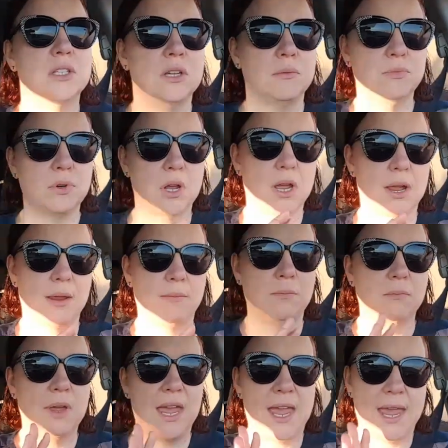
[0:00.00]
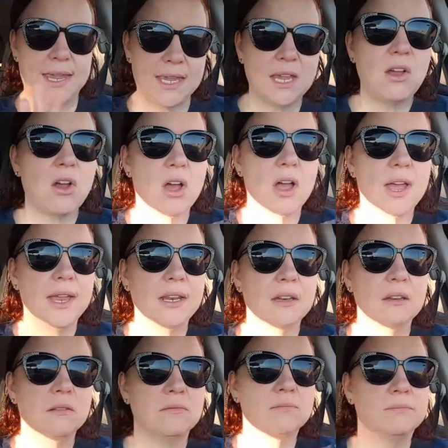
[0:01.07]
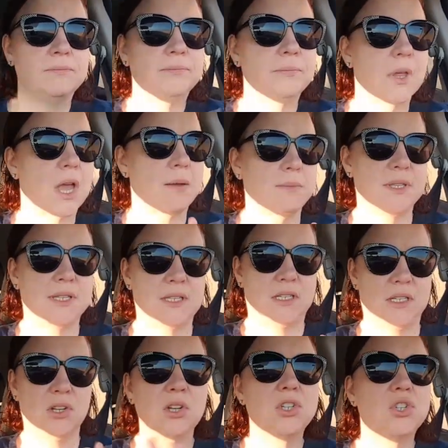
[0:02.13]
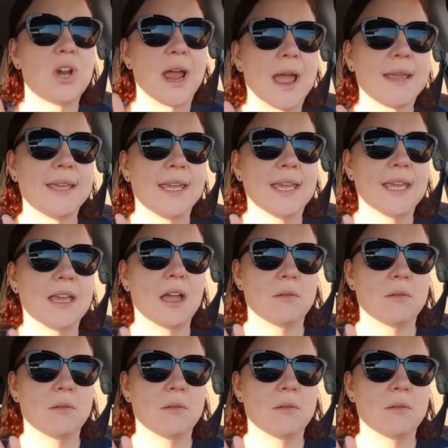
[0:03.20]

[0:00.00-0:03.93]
So I'm, I'm hanging on I'm still tracking.